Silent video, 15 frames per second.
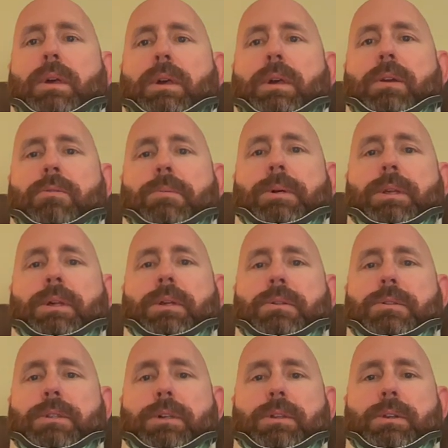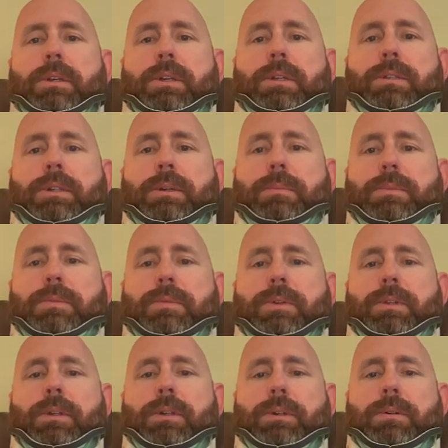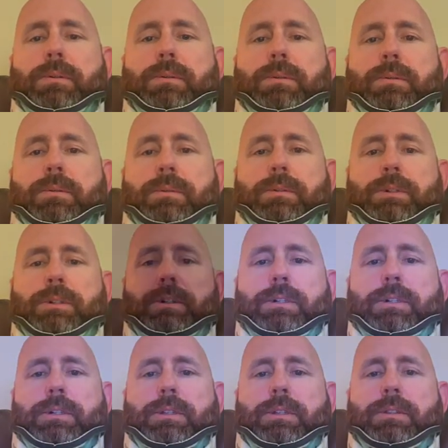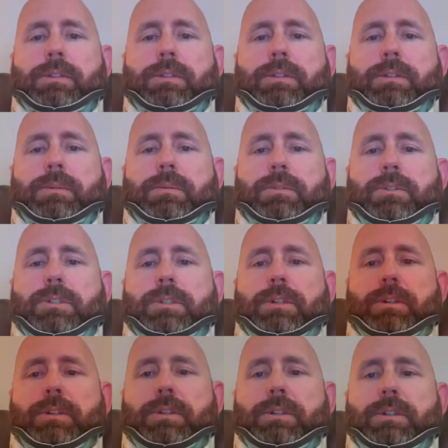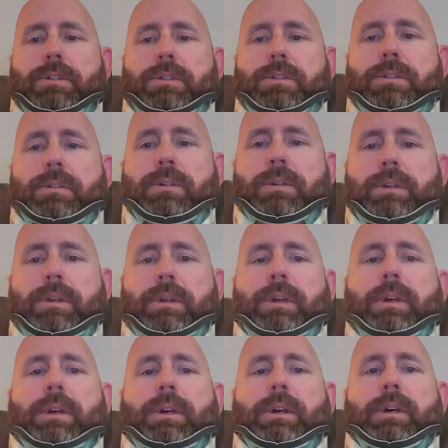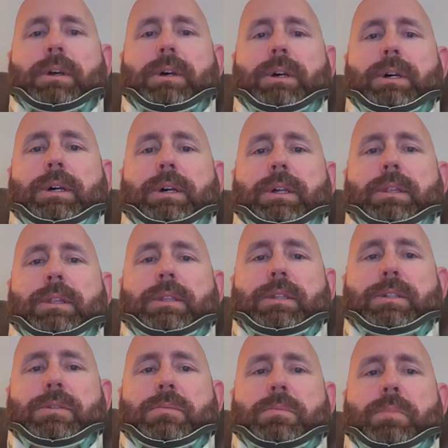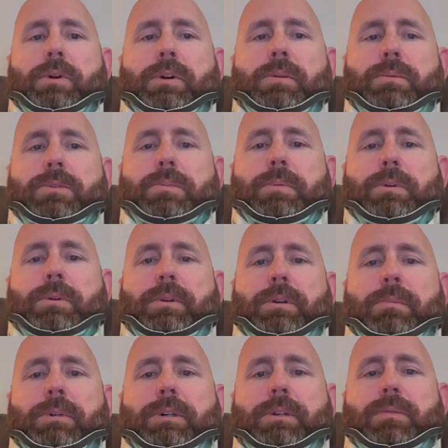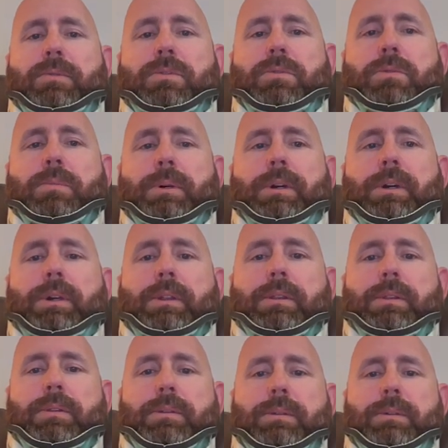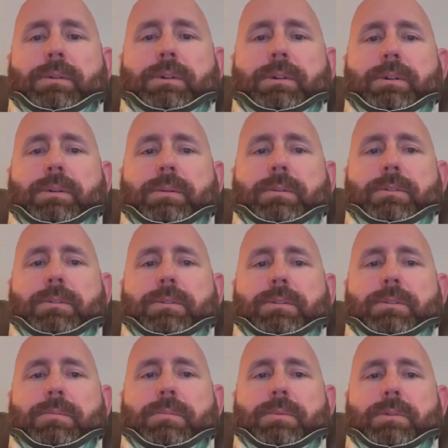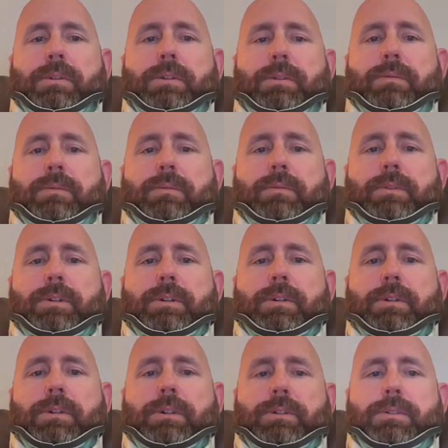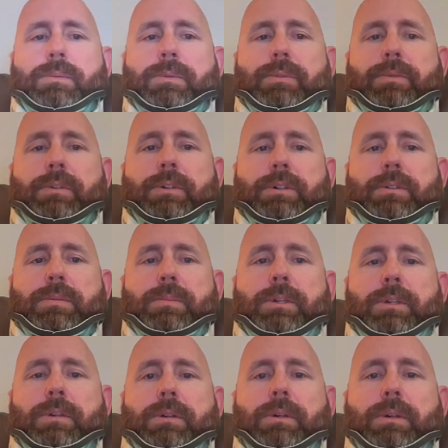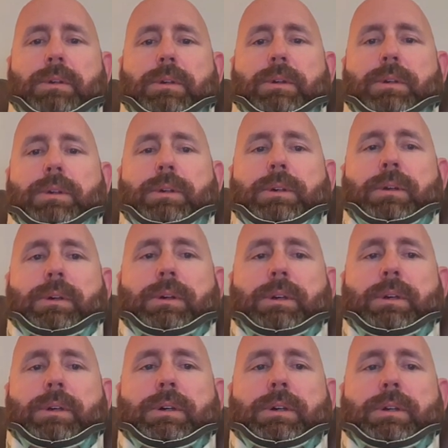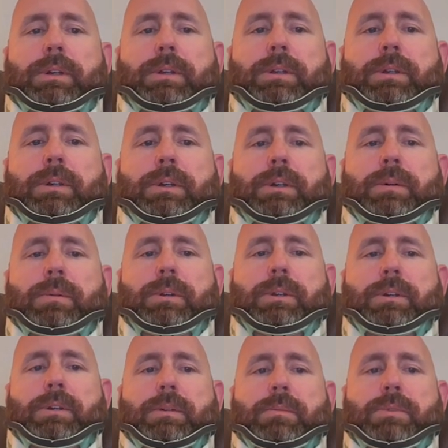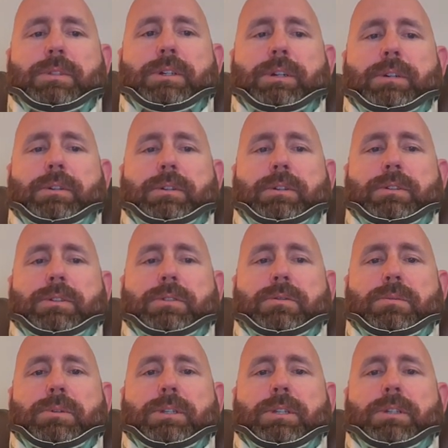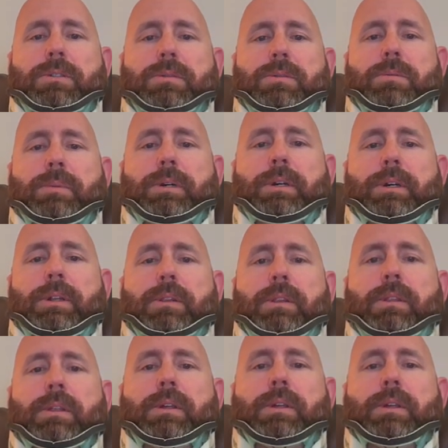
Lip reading: Hey everybody, here's another Geek Tips video. I thought I would share this. This part was programmed out of Toolpath, which is pretty freaking awesome if you ask me. And when it comes down to this 3D Toolpath,